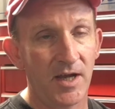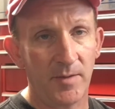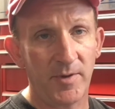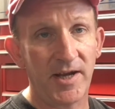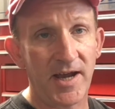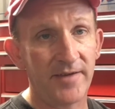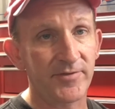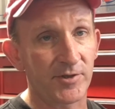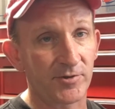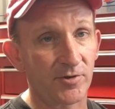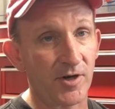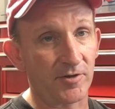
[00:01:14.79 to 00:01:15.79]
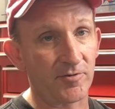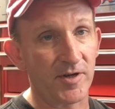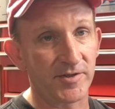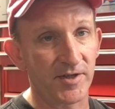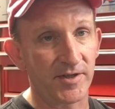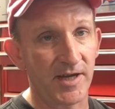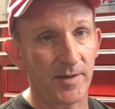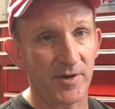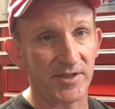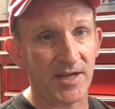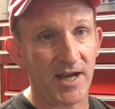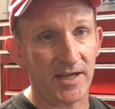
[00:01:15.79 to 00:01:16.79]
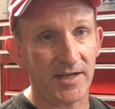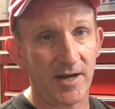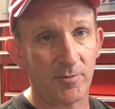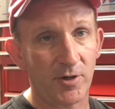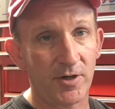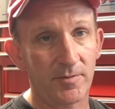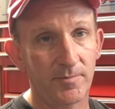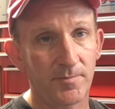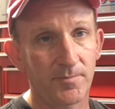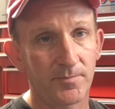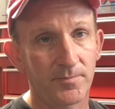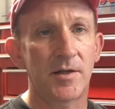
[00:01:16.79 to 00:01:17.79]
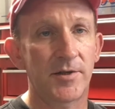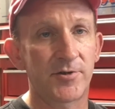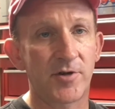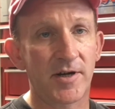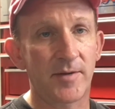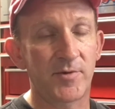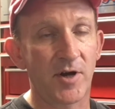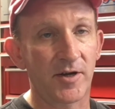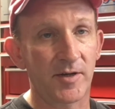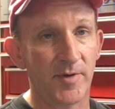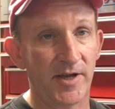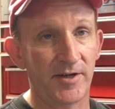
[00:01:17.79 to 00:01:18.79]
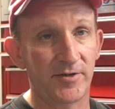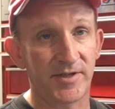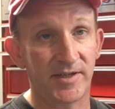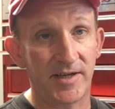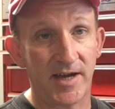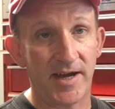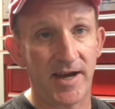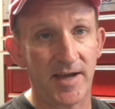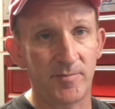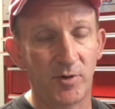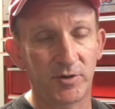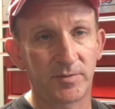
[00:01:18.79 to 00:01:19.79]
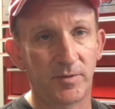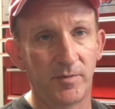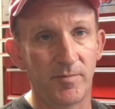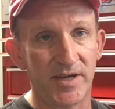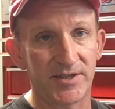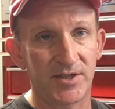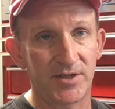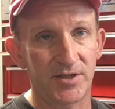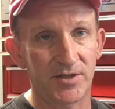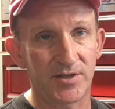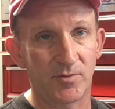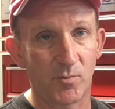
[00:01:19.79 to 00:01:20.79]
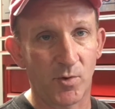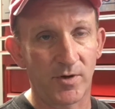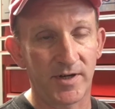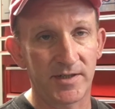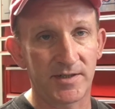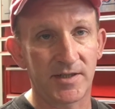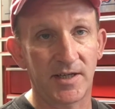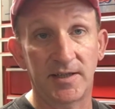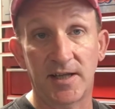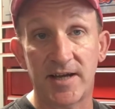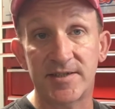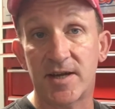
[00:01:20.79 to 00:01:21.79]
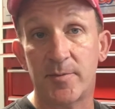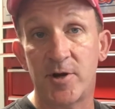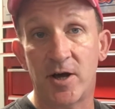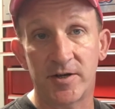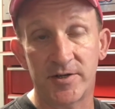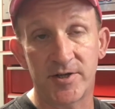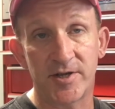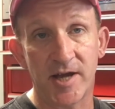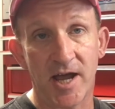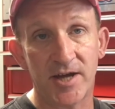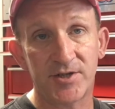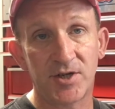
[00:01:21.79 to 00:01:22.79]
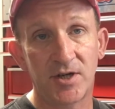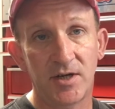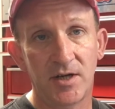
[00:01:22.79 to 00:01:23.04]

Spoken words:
About half the truck runs on the MSCAN network. Now, the truck I'm talking about here today had multiple messages and warnings and lights coming on the dash.